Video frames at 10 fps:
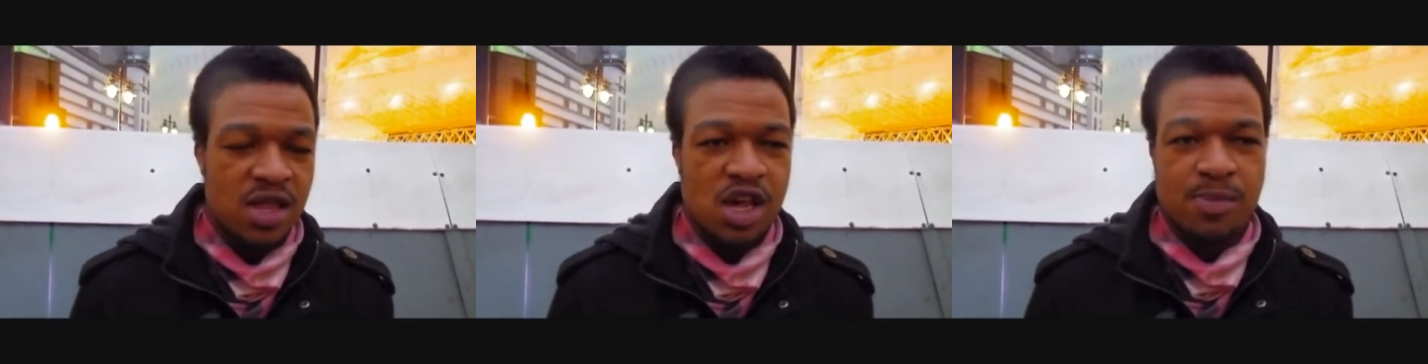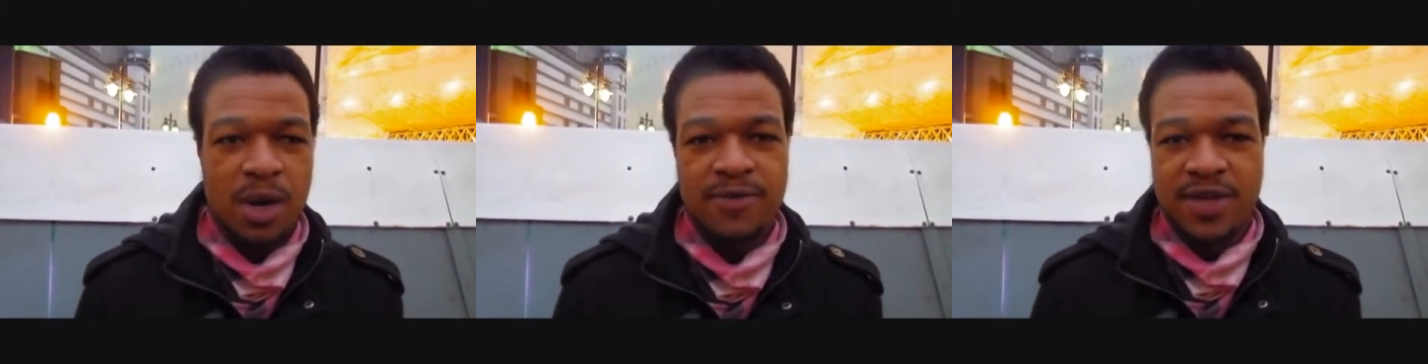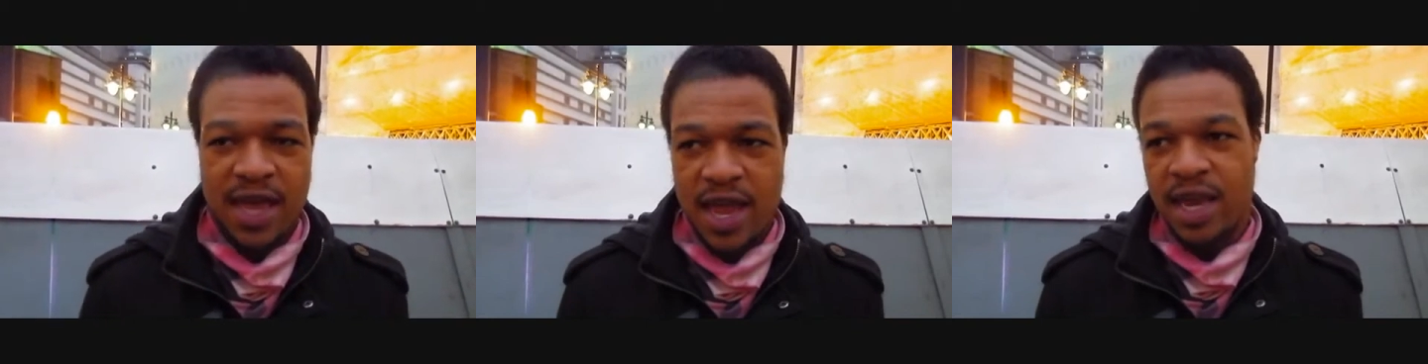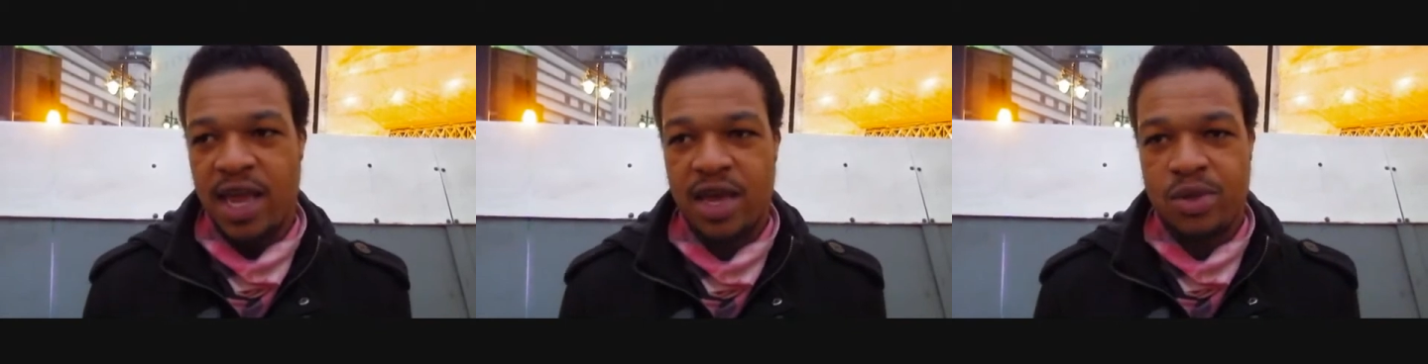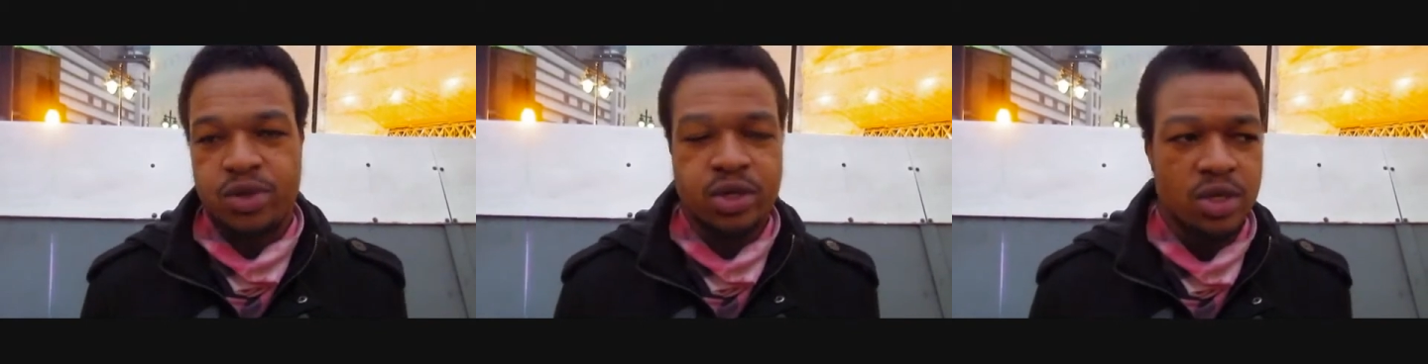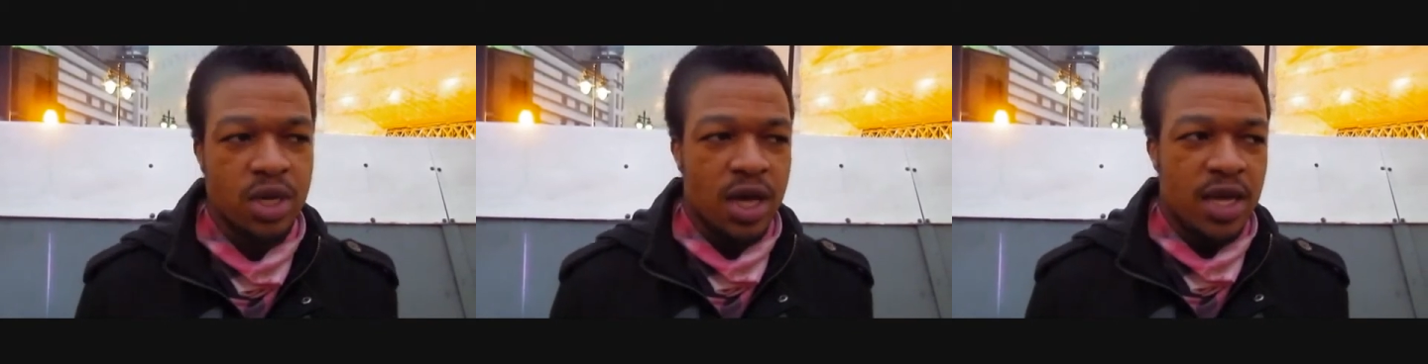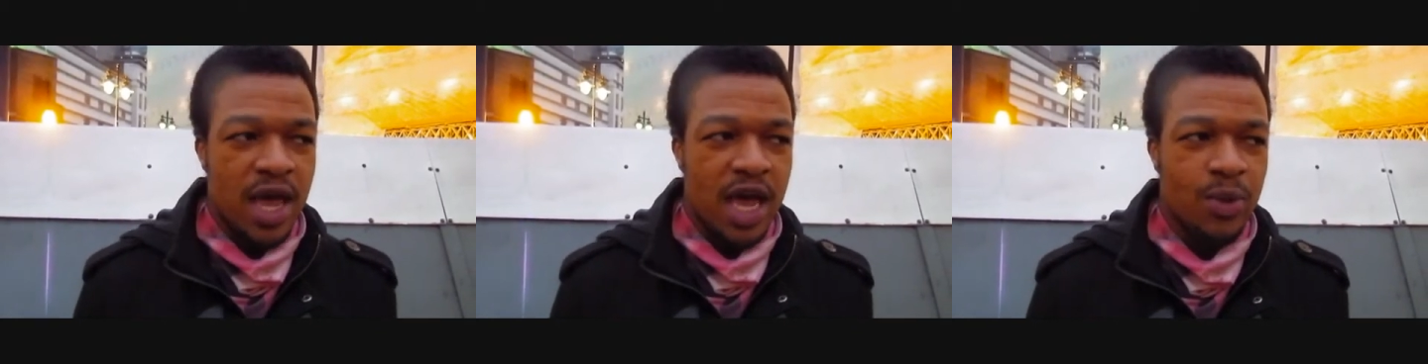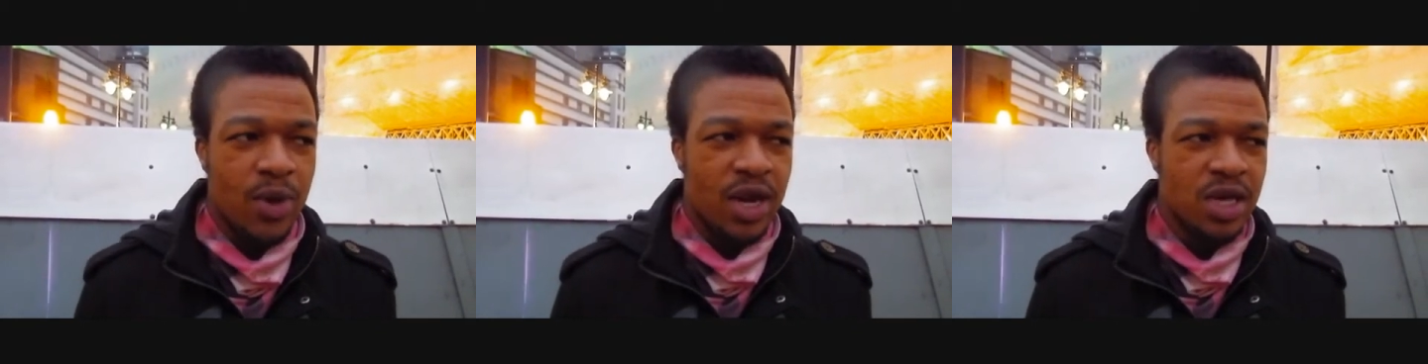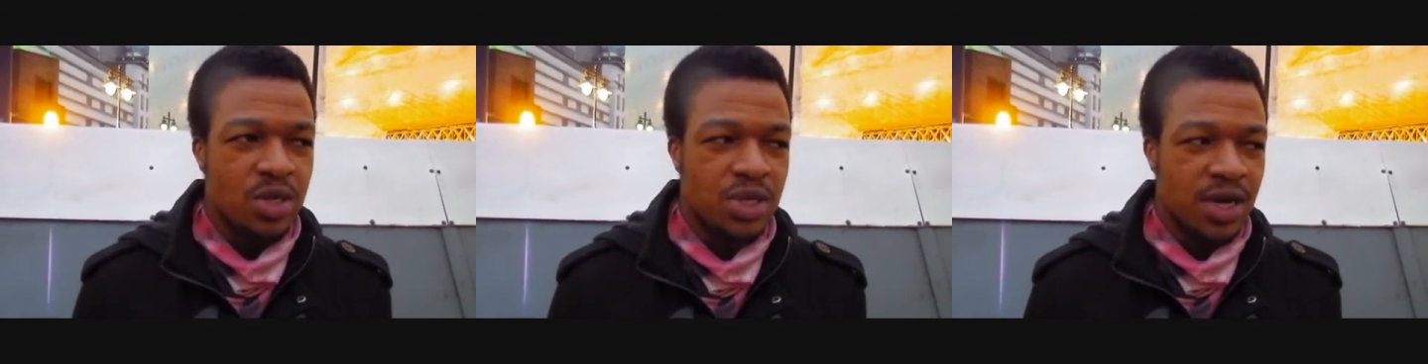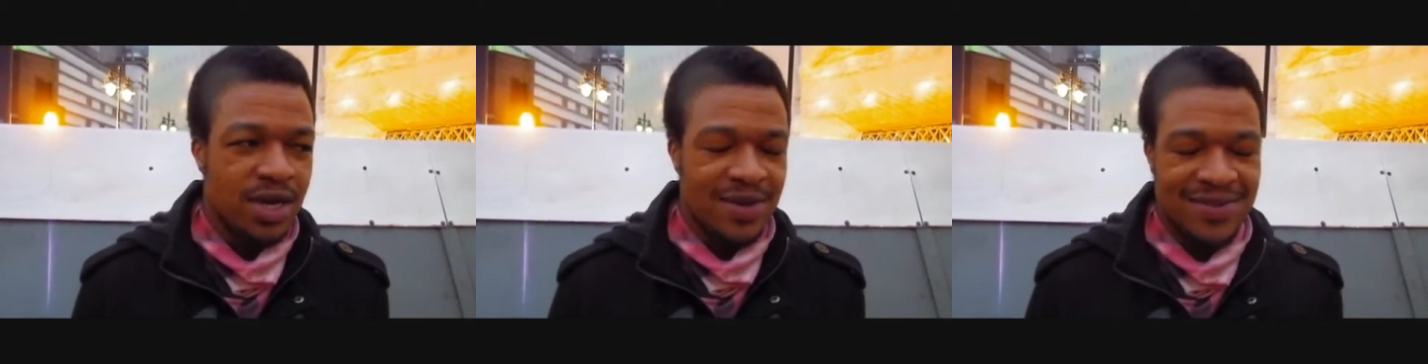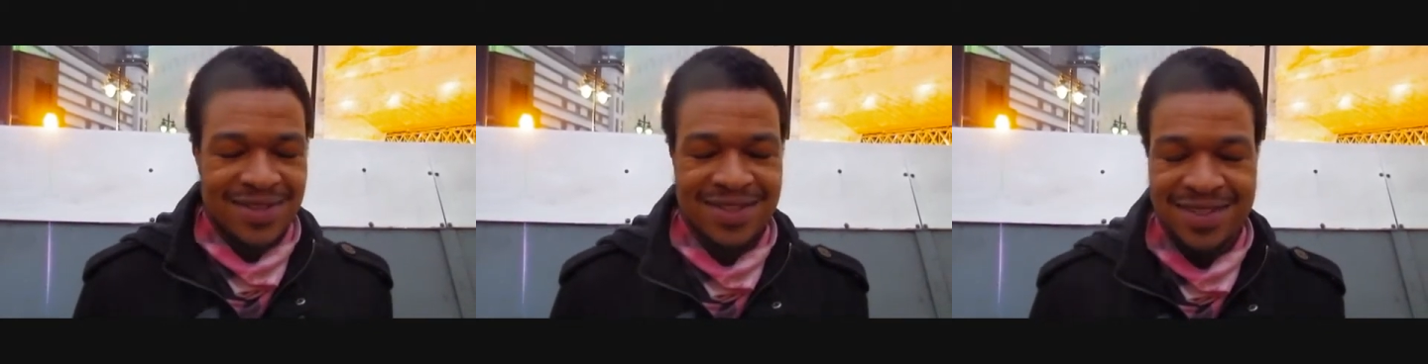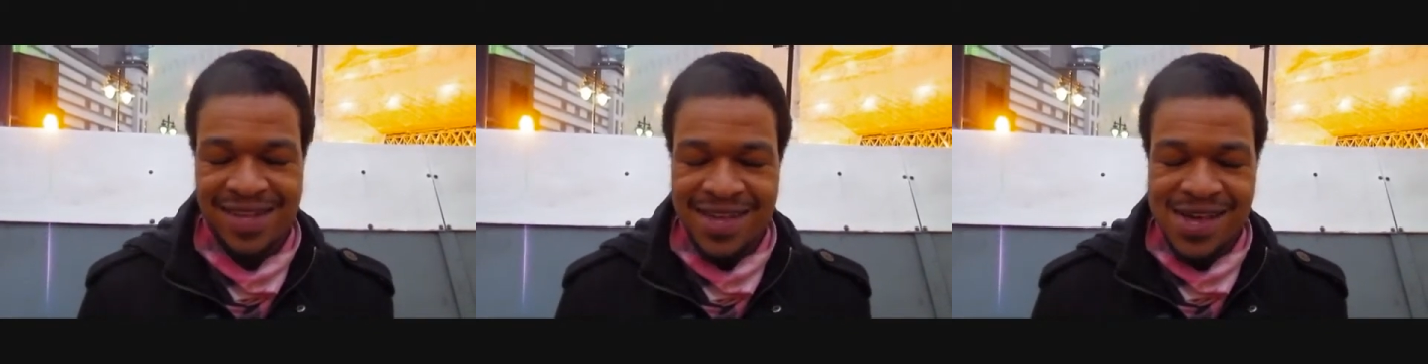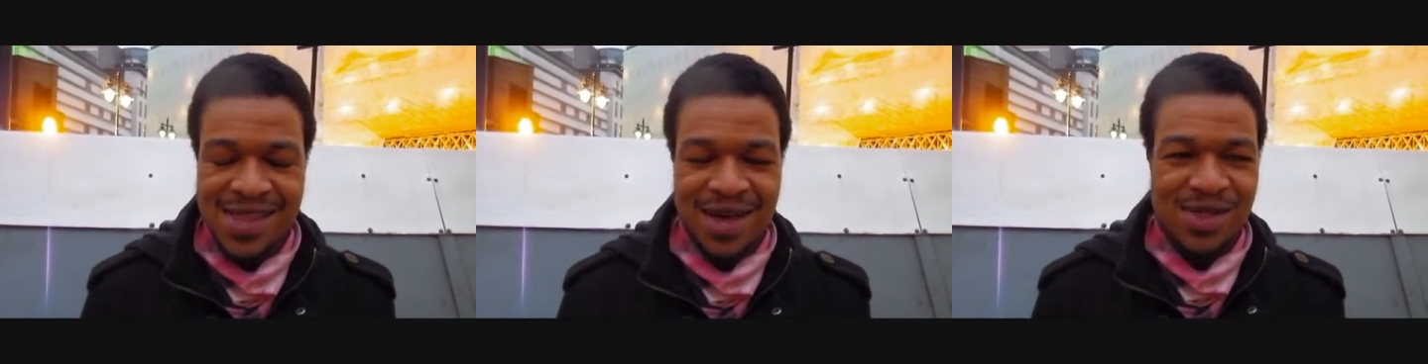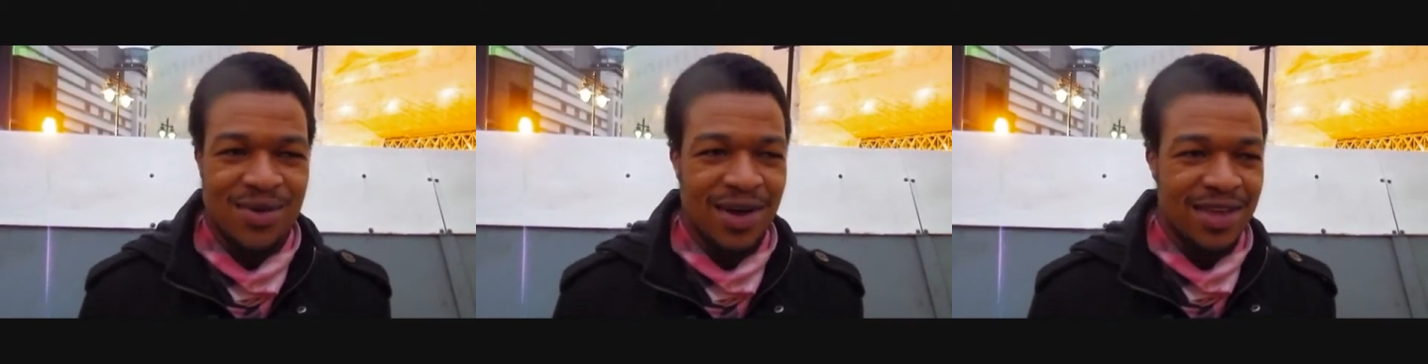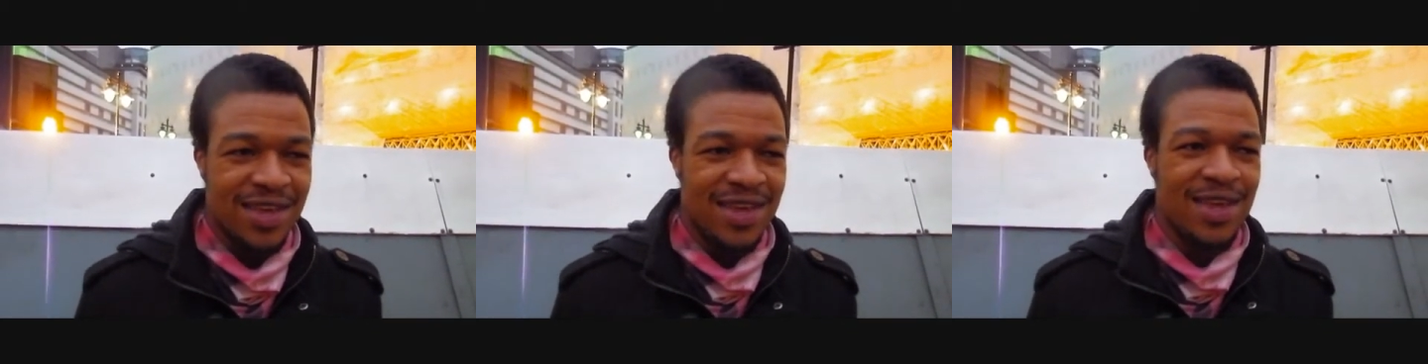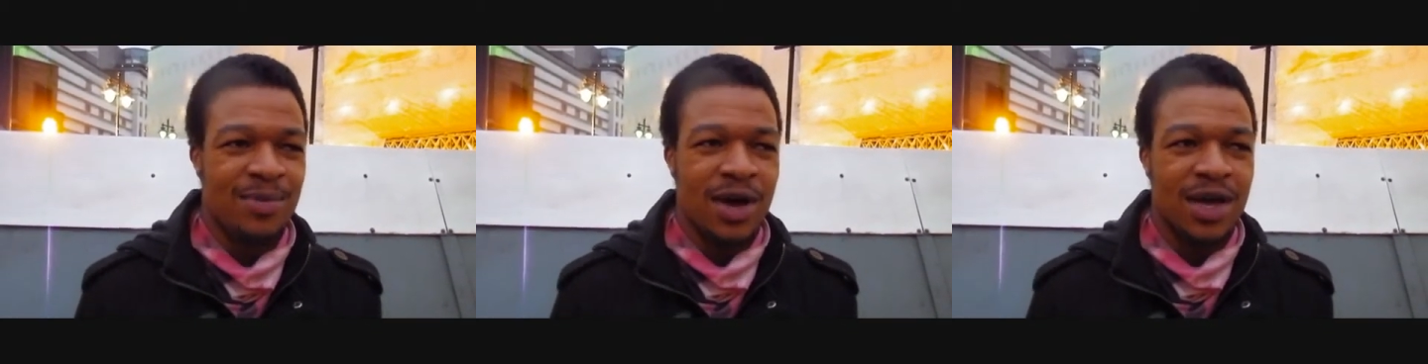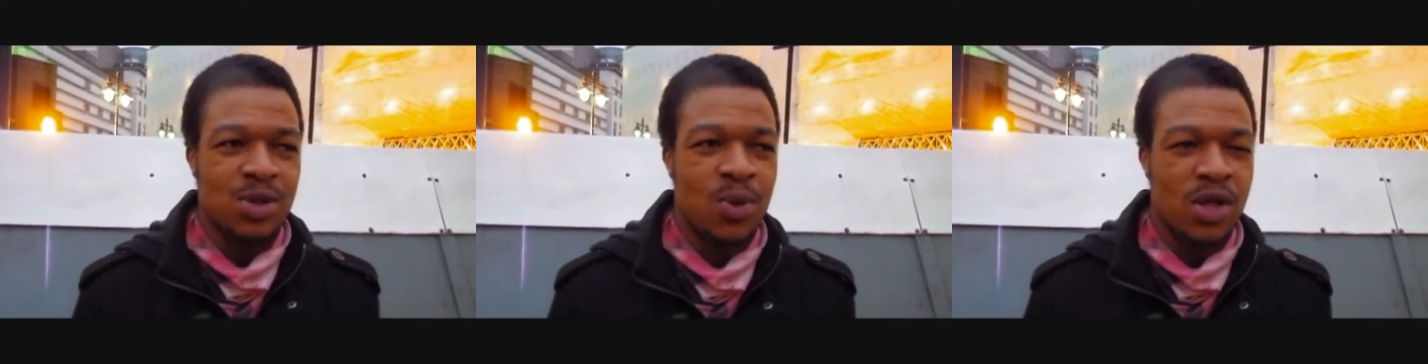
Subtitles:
So they spelled the K and a H. And when I started, it sounds quite geeky, but